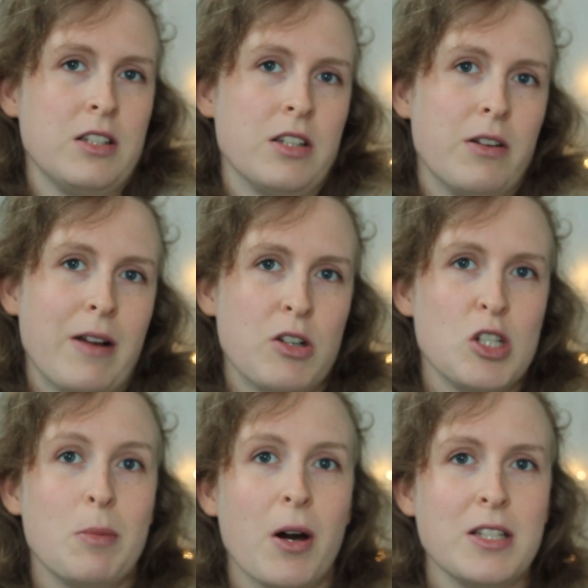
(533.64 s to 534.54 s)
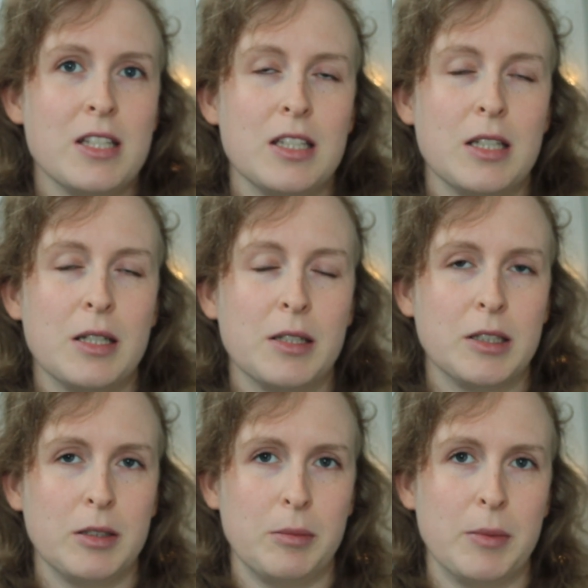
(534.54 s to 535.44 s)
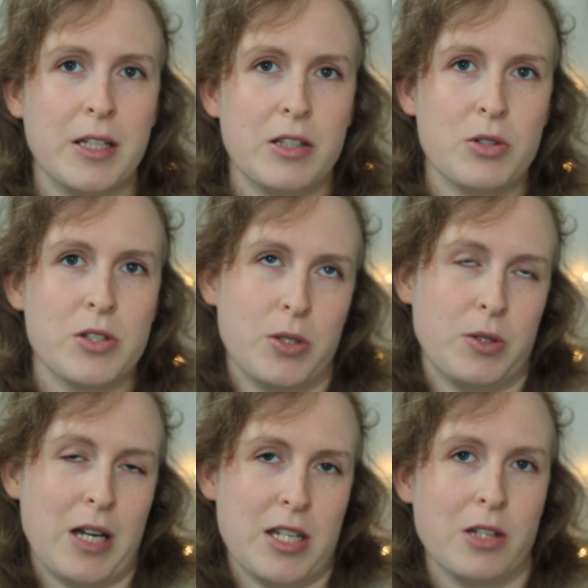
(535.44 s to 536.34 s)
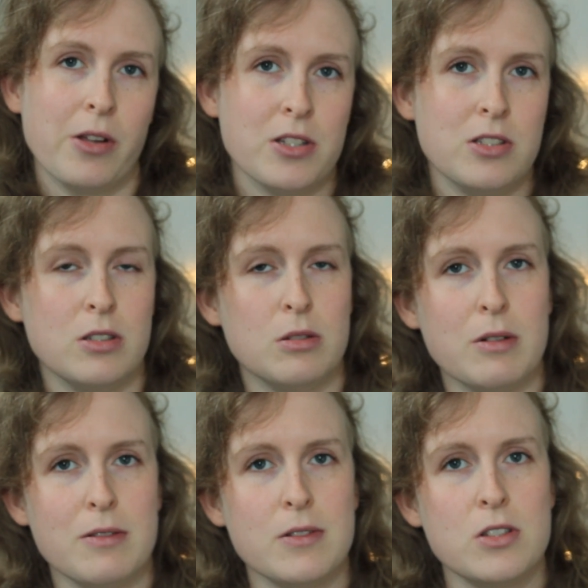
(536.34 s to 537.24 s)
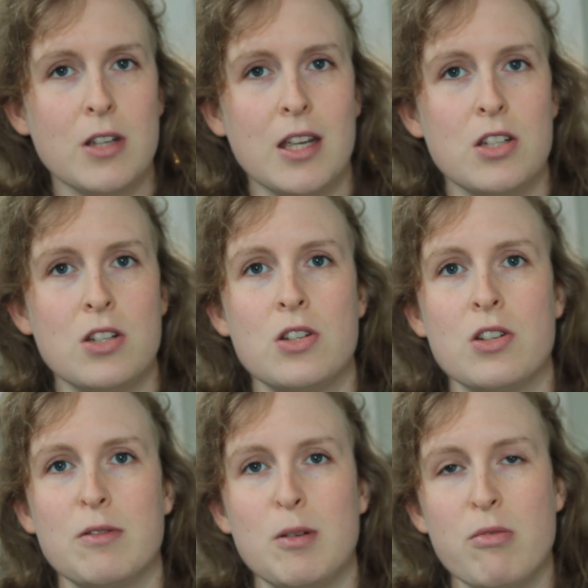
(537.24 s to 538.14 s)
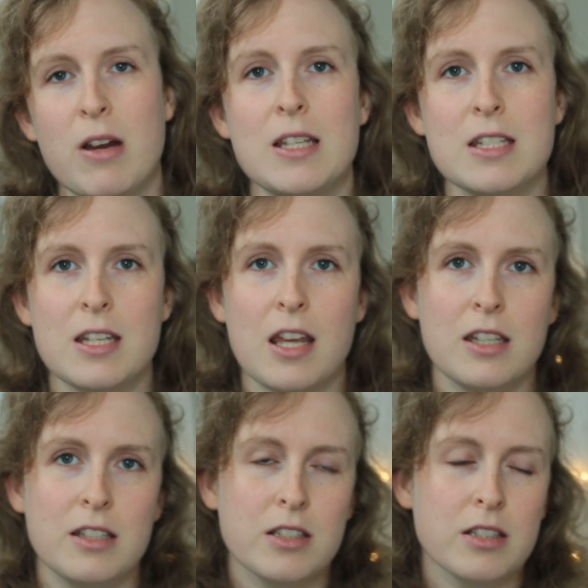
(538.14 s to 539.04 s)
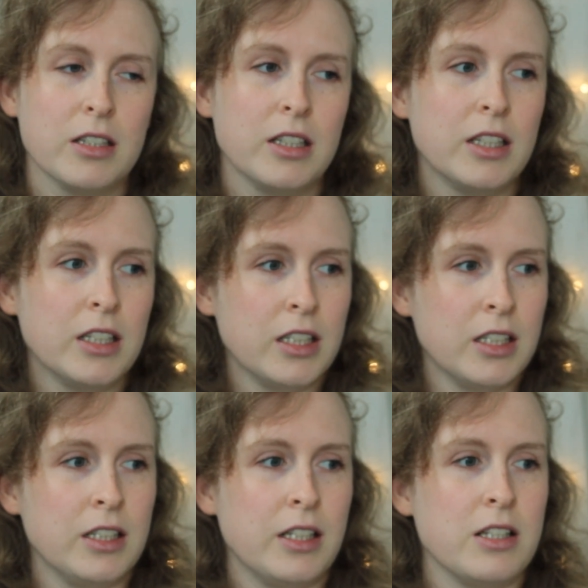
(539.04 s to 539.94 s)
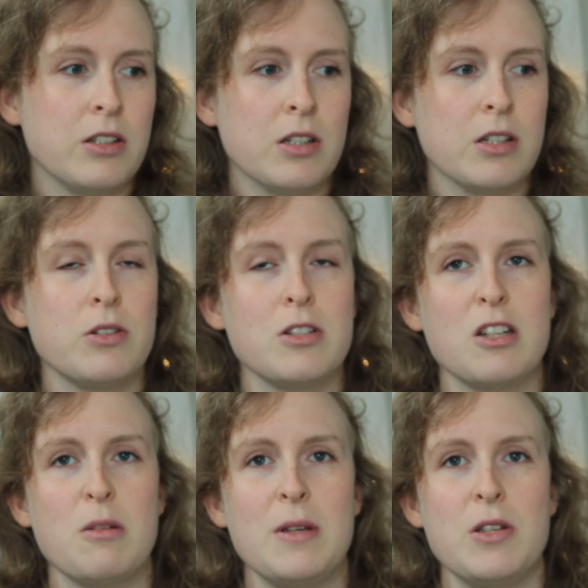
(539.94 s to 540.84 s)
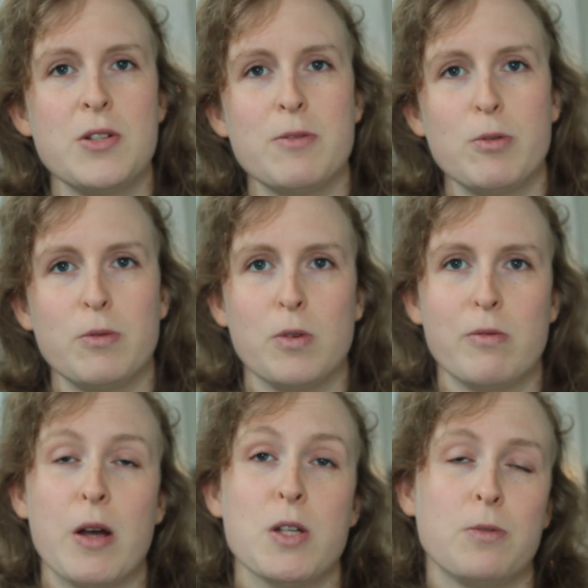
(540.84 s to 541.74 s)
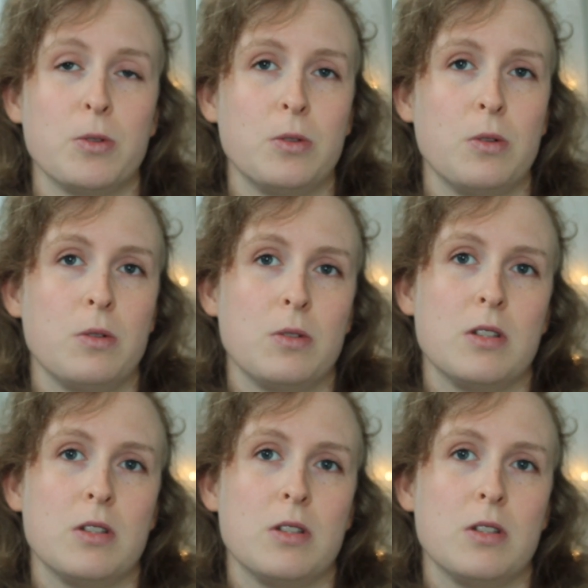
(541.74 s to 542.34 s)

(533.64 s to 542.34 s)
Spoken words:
and around your body, but it also has a lot to do with the change of your brain state, and it can also be useful for restful